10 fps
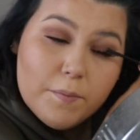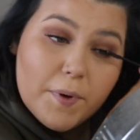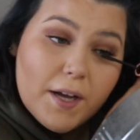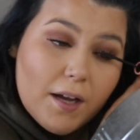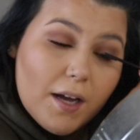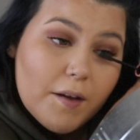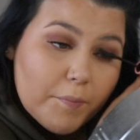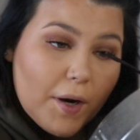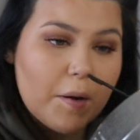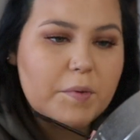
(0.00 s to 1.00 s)
but
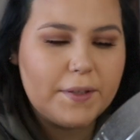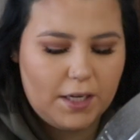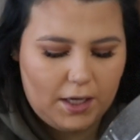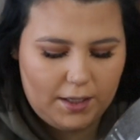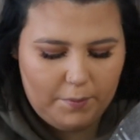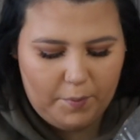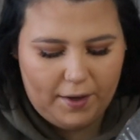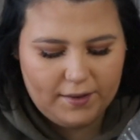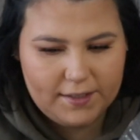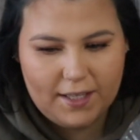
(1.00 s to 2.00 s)
I'm probably not going to be
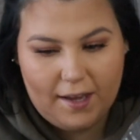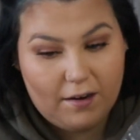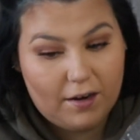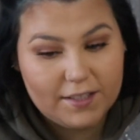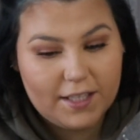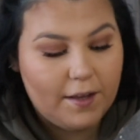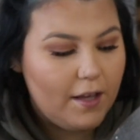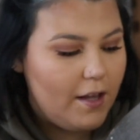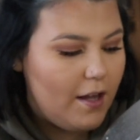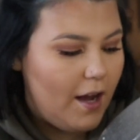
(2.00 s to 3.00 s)
wearing these again, honestly.
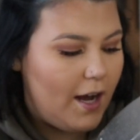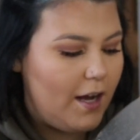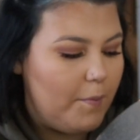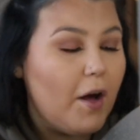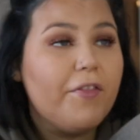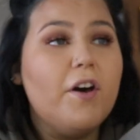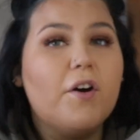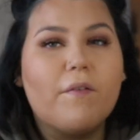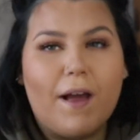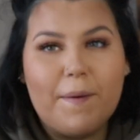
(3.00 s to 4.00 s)

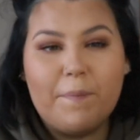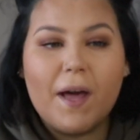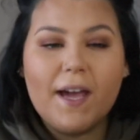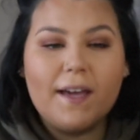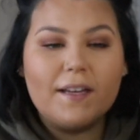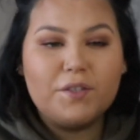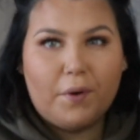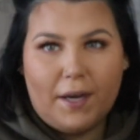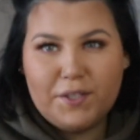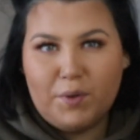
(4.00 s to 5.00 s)
Although I might
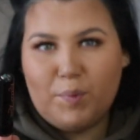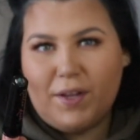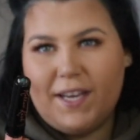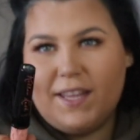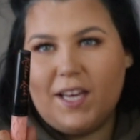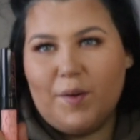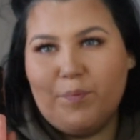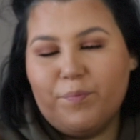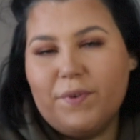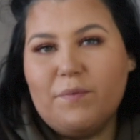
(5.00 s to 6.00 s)
try to apply
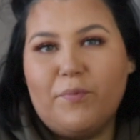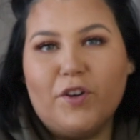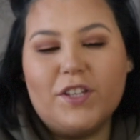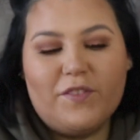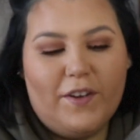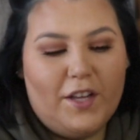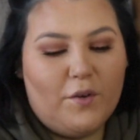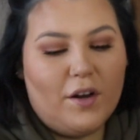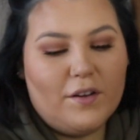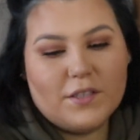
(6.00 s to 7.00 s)
them for this
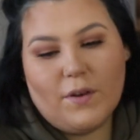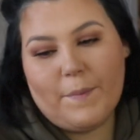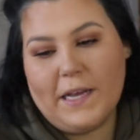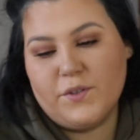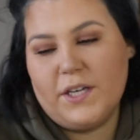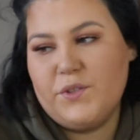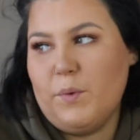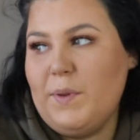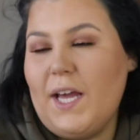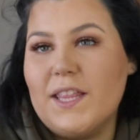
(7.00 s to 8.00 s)
video also. I might try to
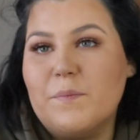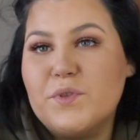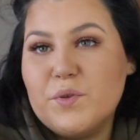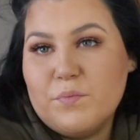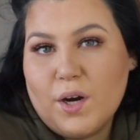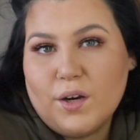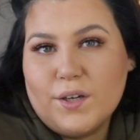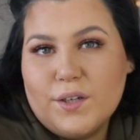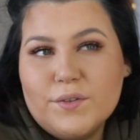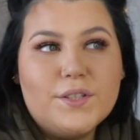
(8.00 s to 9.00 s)
apply them
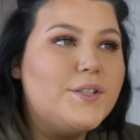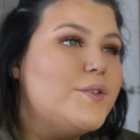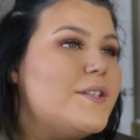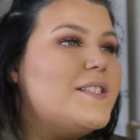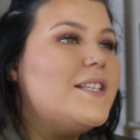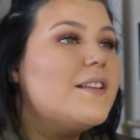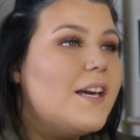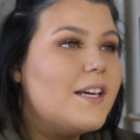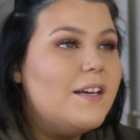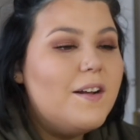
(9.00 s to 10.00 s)
tomorrow too to see
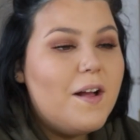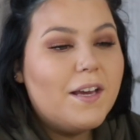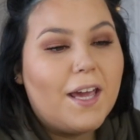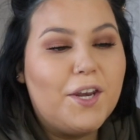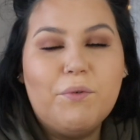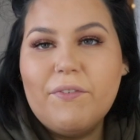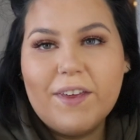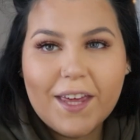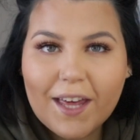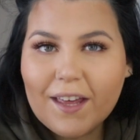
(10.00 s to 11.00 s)
like, can you
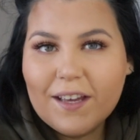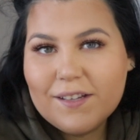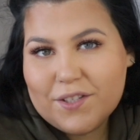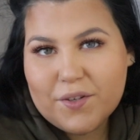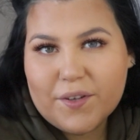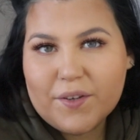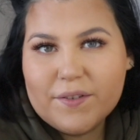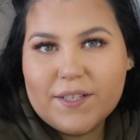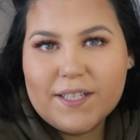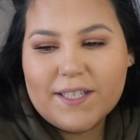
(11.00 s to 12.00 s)
even get 2
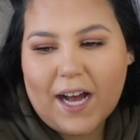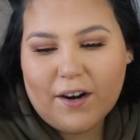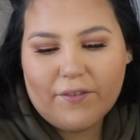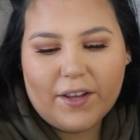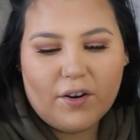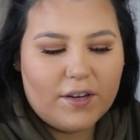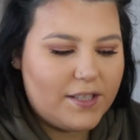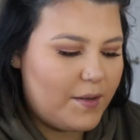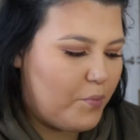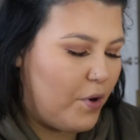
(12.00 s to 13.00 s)
uses out of it, or
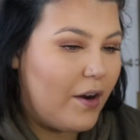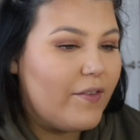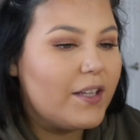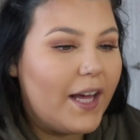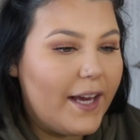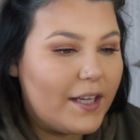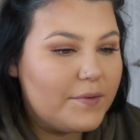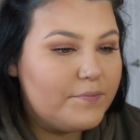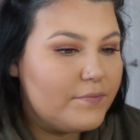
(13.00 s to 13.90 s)
is it more of a like